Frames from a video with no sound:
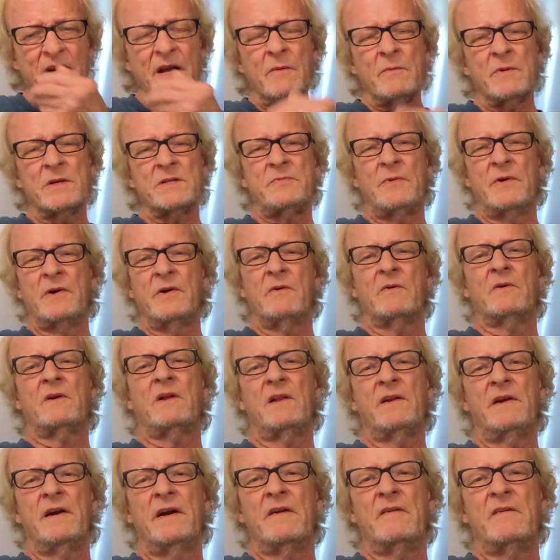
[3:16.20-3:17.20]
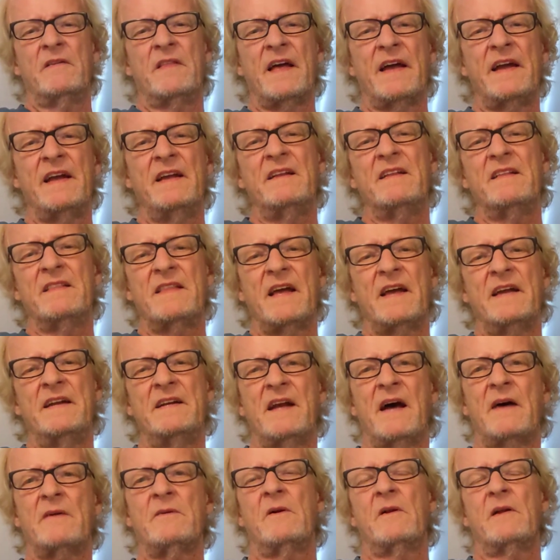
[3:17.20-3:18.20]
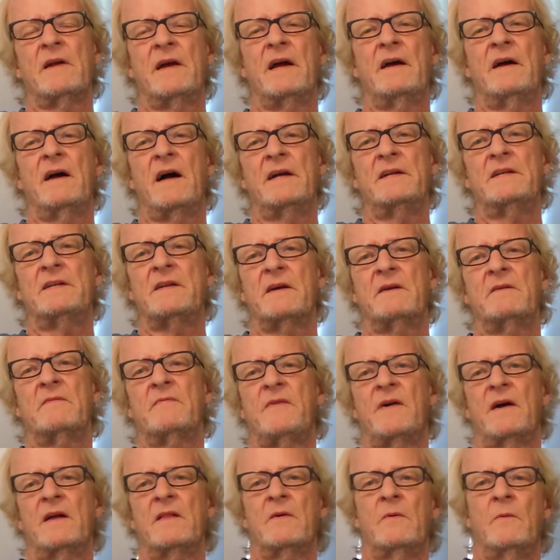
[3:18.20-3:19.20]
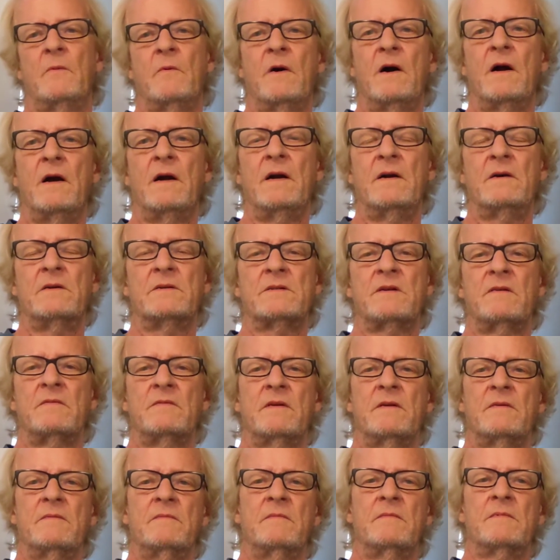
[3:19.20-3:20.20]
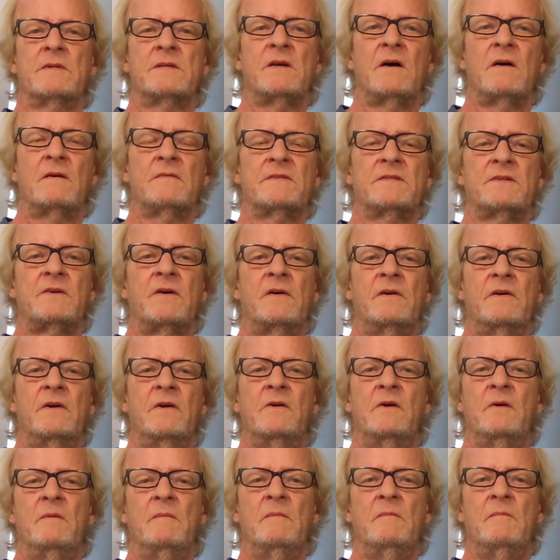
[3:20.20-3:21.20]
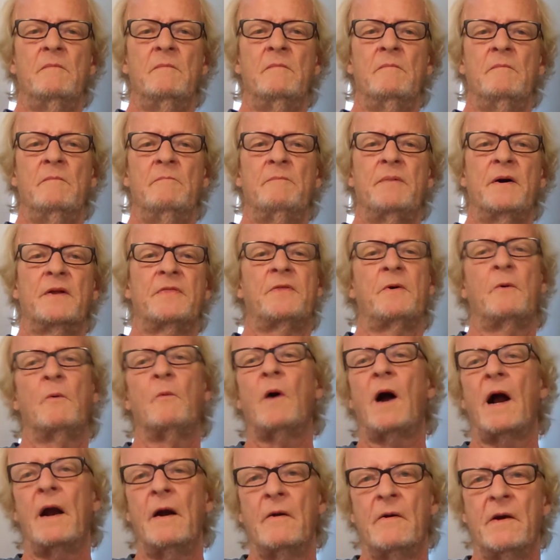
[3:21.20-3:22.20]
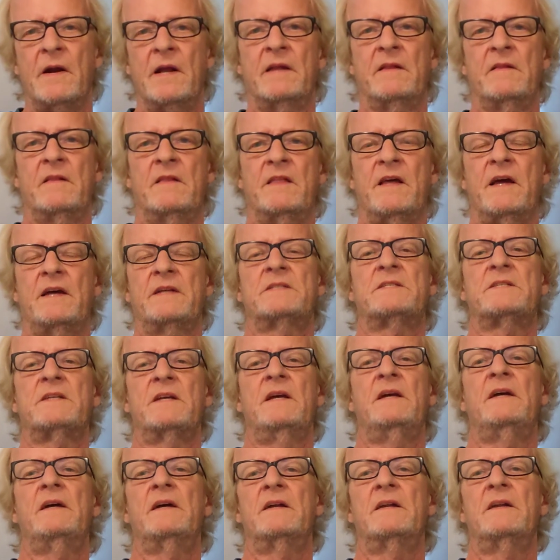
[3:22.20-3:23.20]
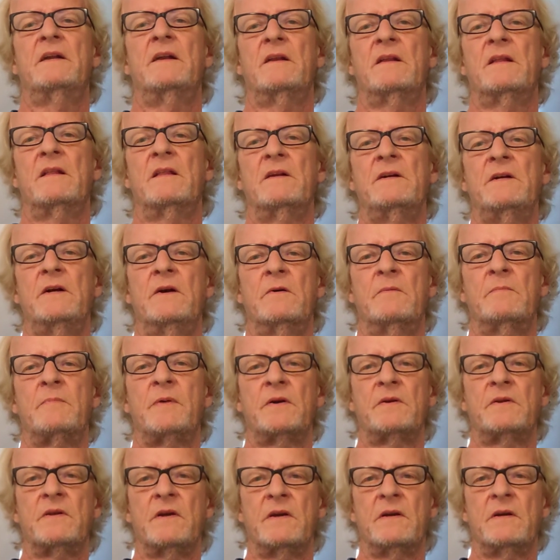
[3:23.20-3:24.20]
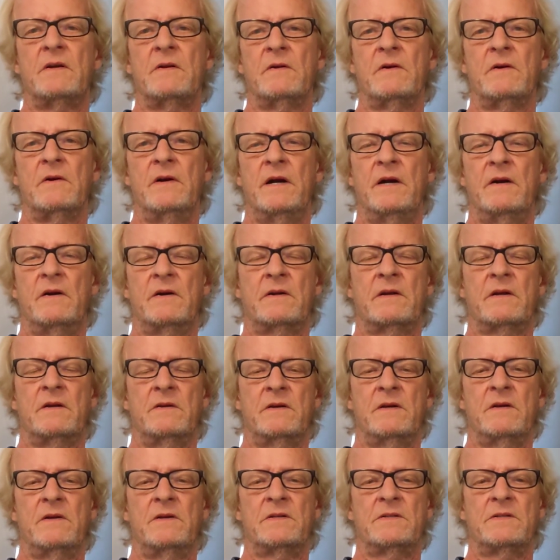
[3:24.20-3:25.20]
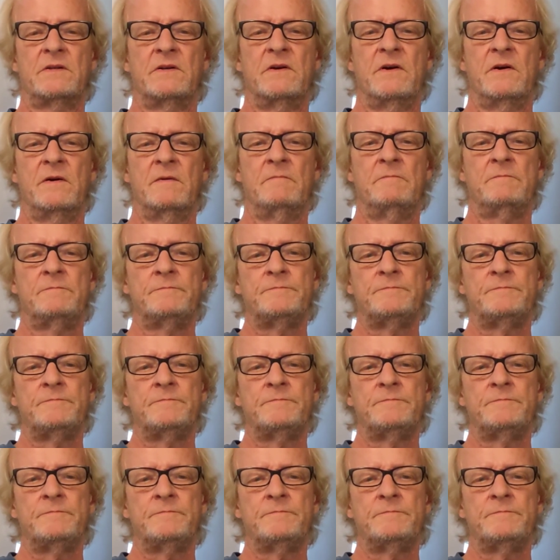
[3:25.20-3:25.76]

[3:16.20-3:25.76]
was real clear. They not only identify the wires of the soft start unit, but the wiring that's in your particular air conditioner.